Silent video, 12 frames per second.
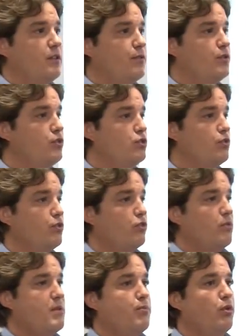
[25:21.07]
the future was
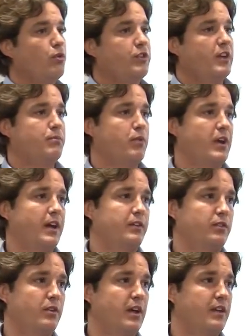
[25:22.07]
going to be protein per hectare,